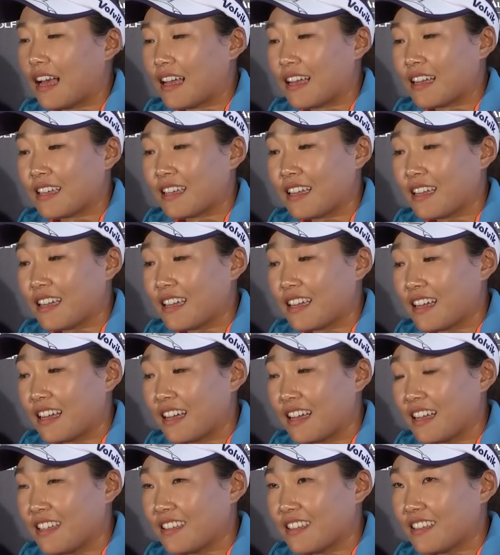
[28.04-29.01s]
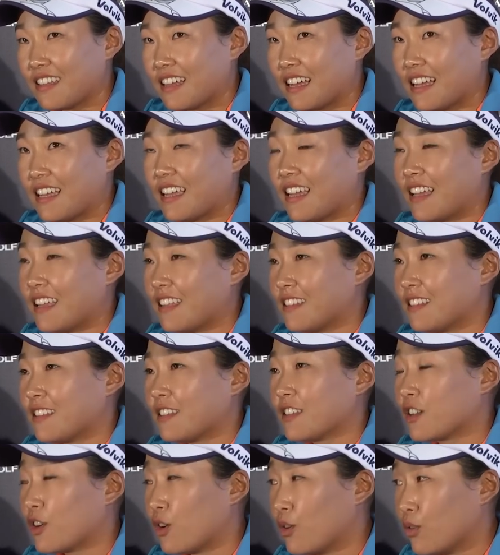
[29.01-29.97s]
I got I had
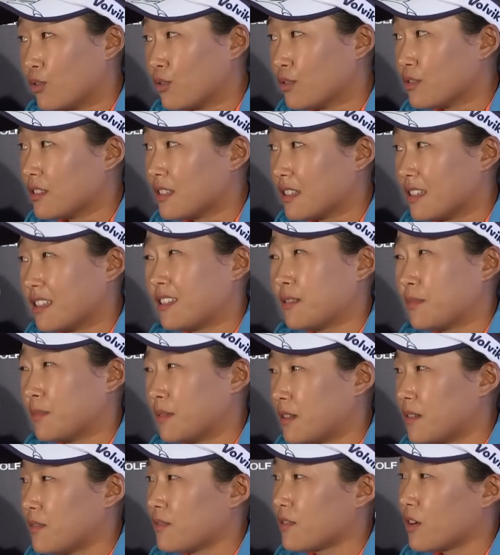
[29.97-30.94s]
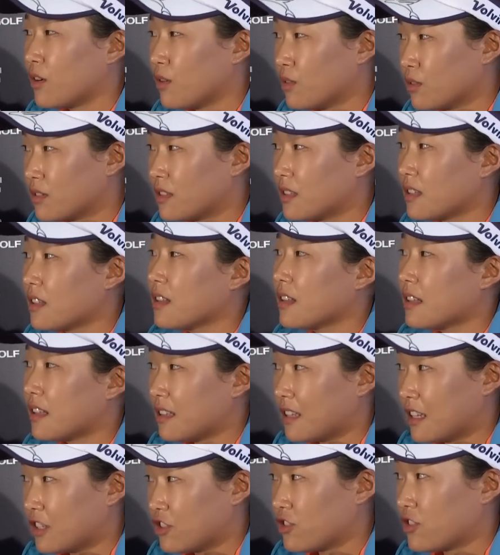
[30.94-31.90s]
cold, a little bit of cold
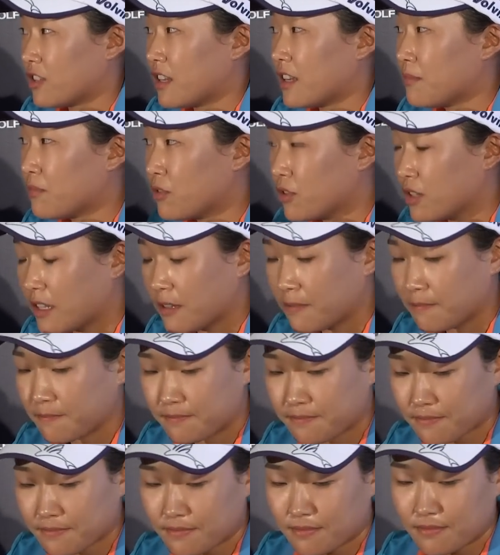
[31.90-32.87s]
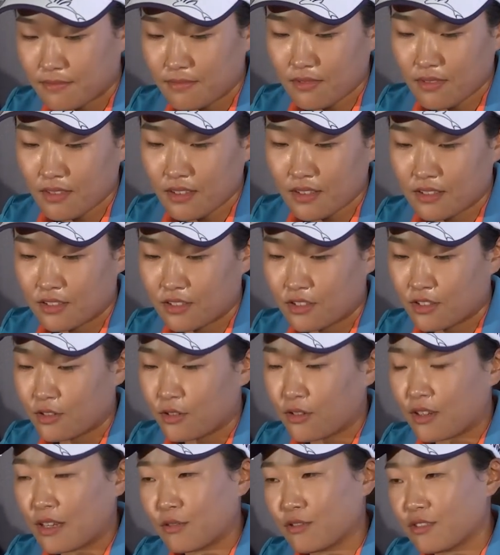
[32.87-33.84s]
yesterday morning, uh -huh.
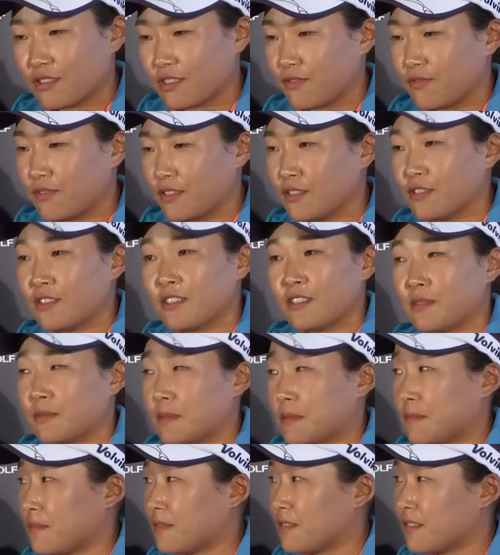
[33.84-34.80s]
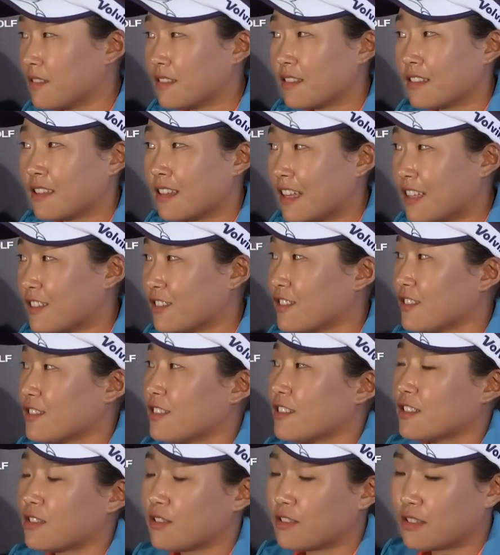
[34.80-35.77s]
so I was feel a little bit not good
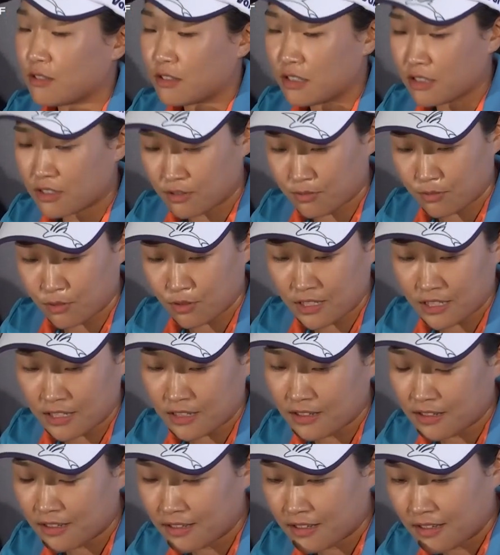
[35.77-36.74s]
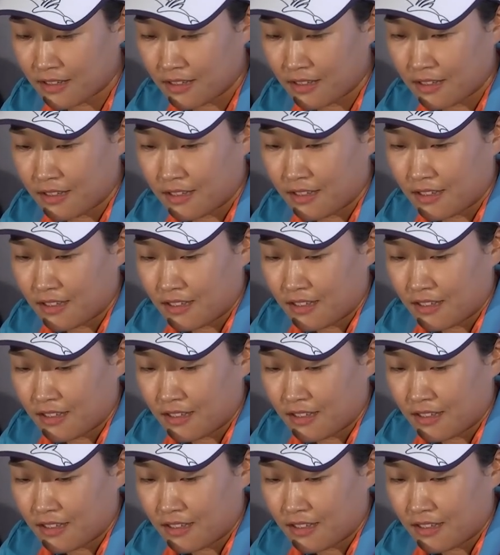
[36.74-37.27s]
this this morning. Uh-huh.